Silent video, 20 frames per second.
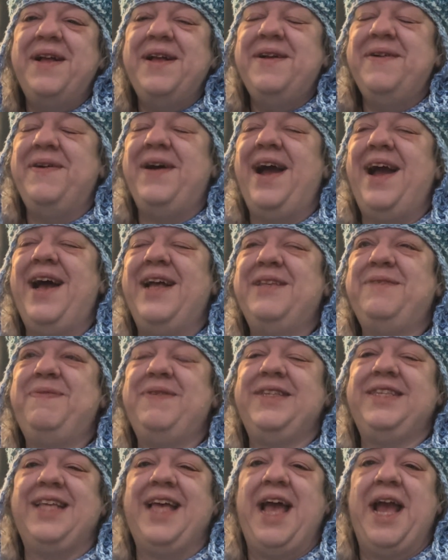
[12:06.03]
my
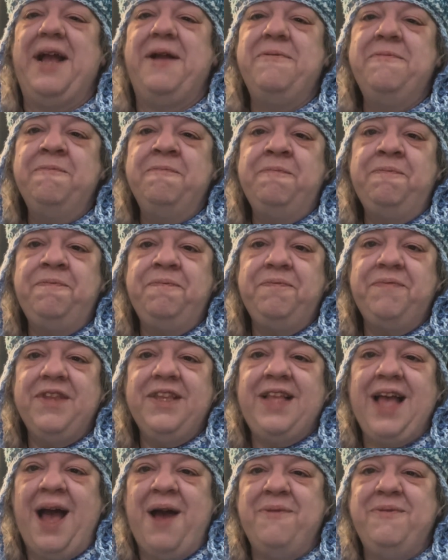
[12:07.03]
husband's like,
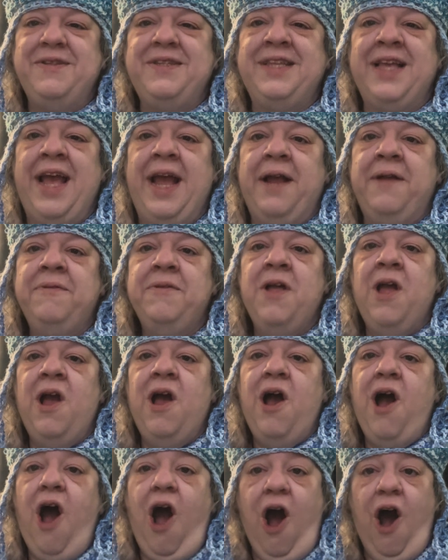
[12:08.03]
Todd was like,
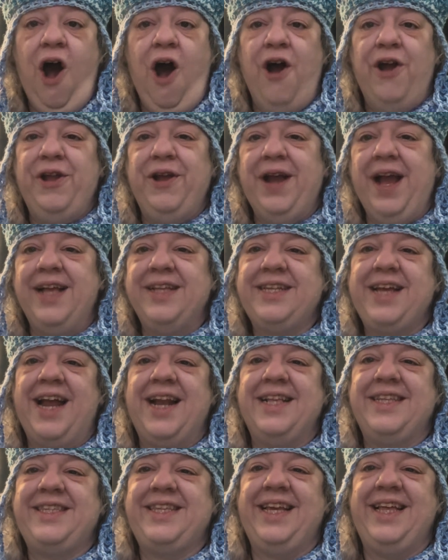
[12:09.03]
oh, you guys got
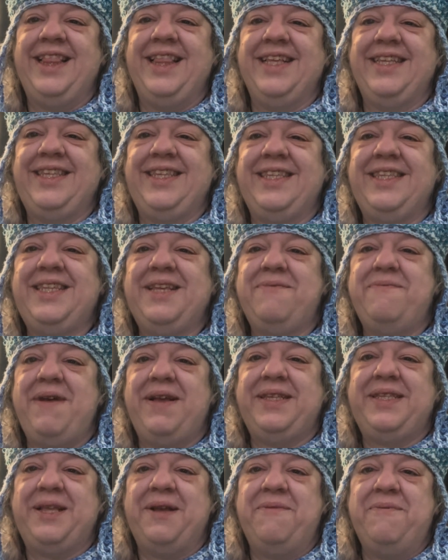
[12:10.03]
to see this. This is a
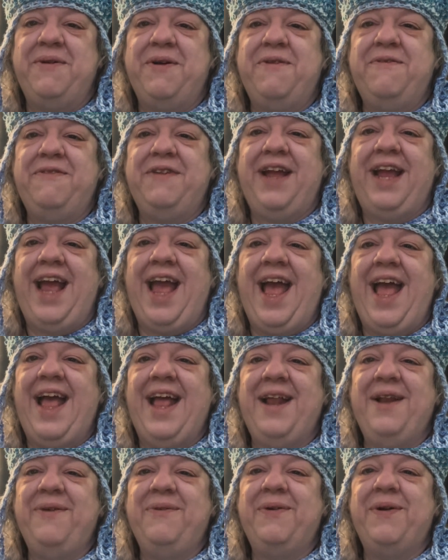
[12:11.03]
messed up movie.
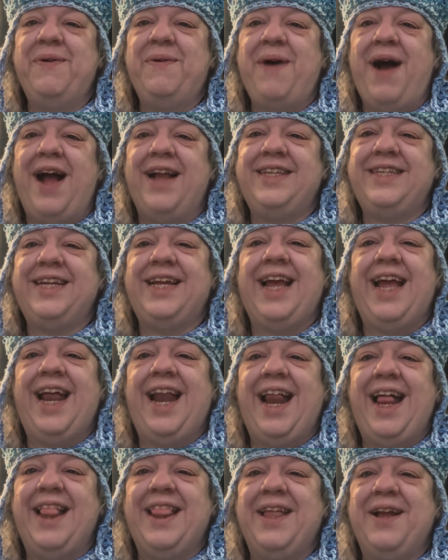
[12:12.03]
And we're watching it,
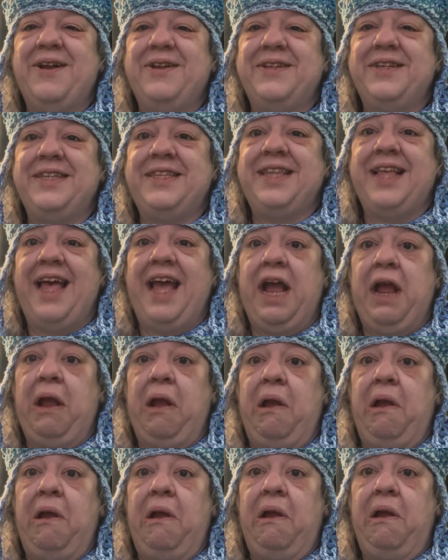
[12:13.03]
and they're just like,
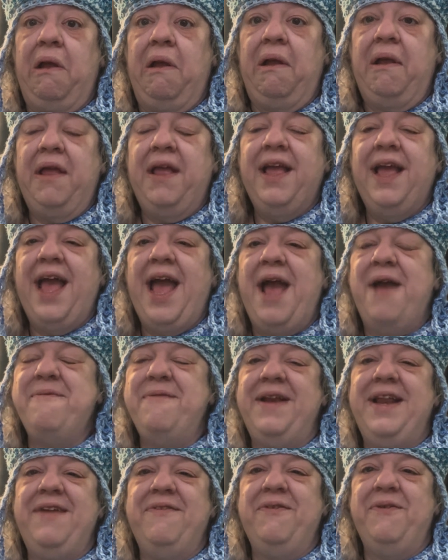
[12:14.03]
I
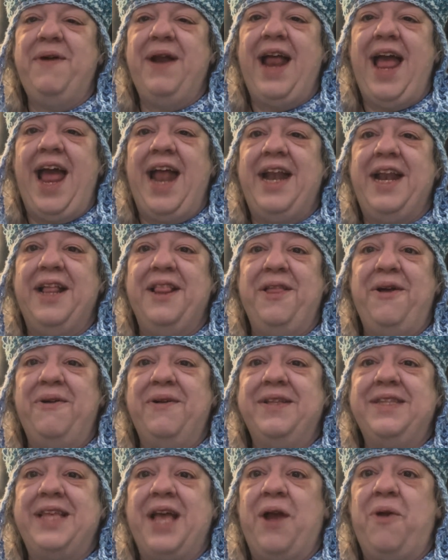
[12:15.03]
mean, even when it ended,
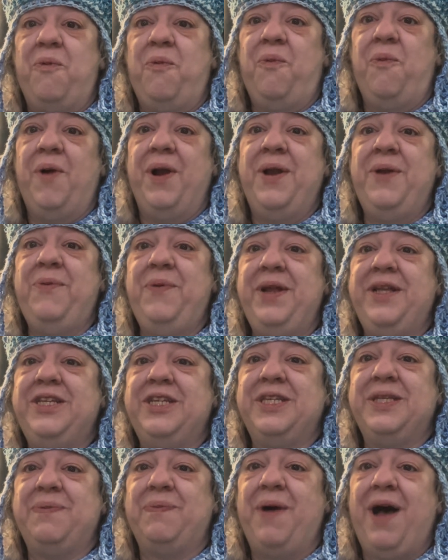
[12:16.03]
Logan's like, what did we
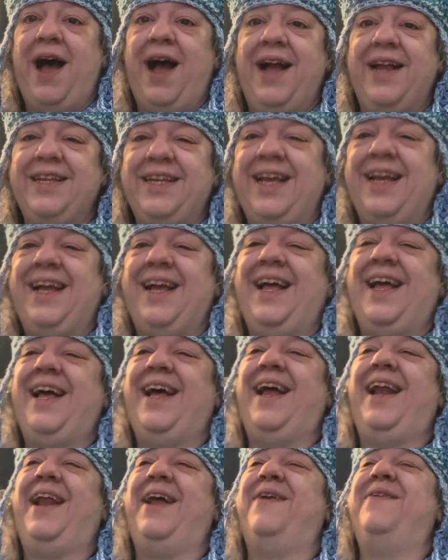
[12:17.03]
just watch?
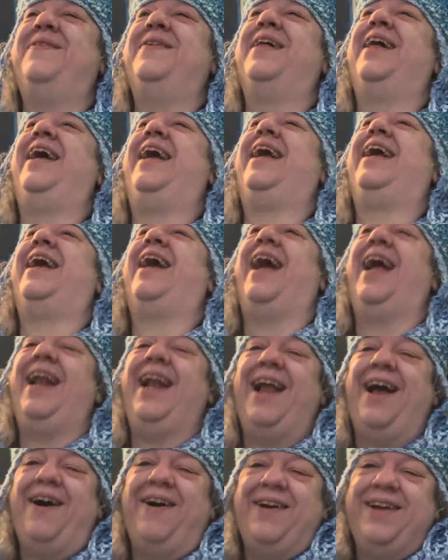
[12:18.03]
And I'm like, I
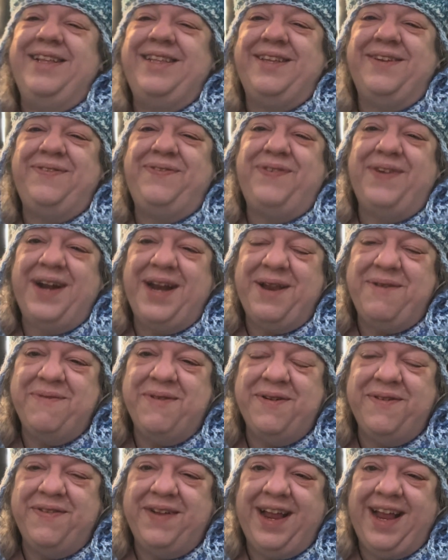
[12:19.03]
know, it's a funny
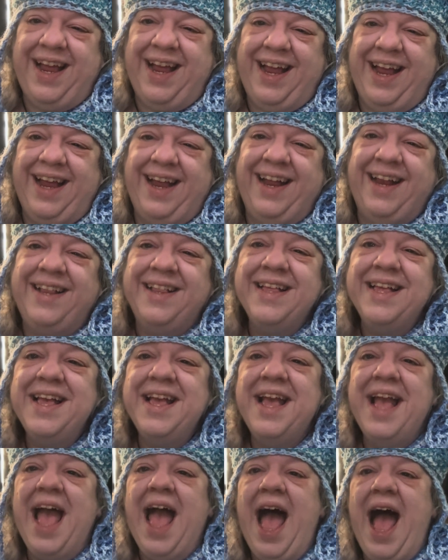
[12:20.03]
movie.
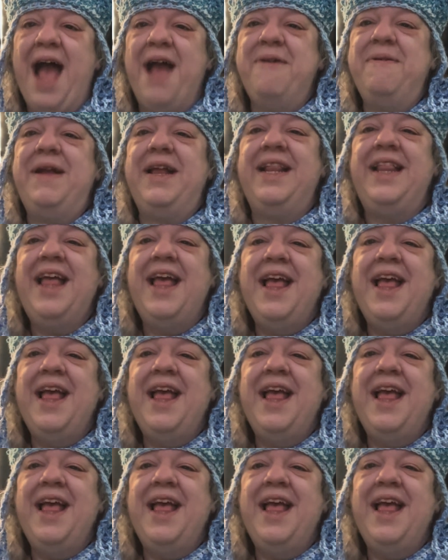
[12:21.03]
I mean,